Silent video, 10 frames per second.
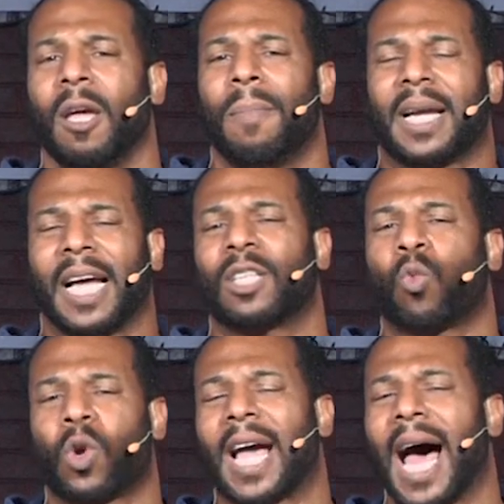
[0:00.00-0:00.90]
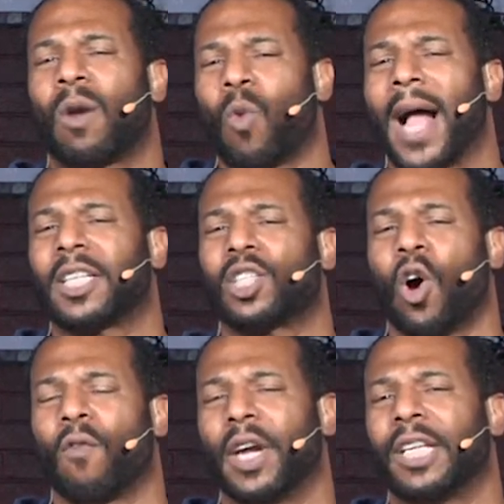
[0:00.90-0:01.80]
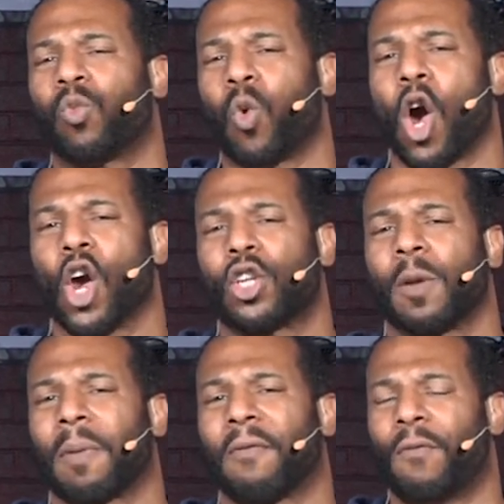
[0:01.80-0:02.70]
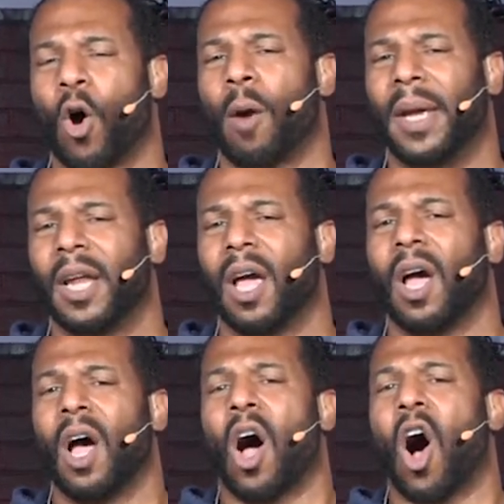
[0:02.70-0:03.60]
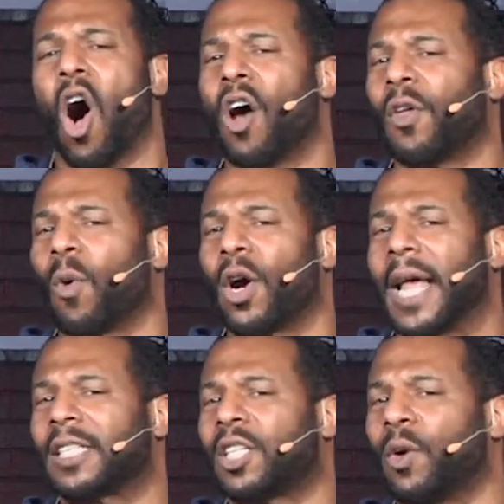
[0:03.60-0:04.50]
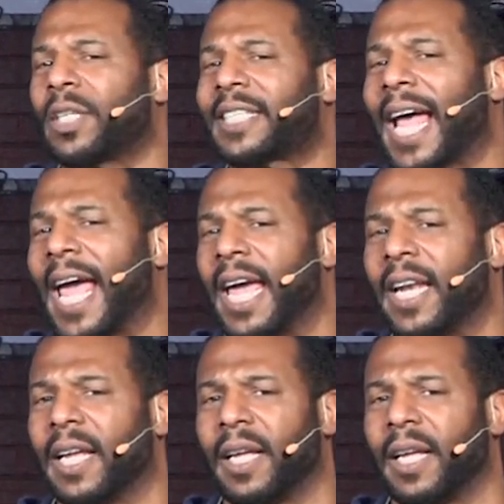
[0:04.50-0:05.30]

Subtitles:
because God watches over his word to perform it. All the word has to do is say it.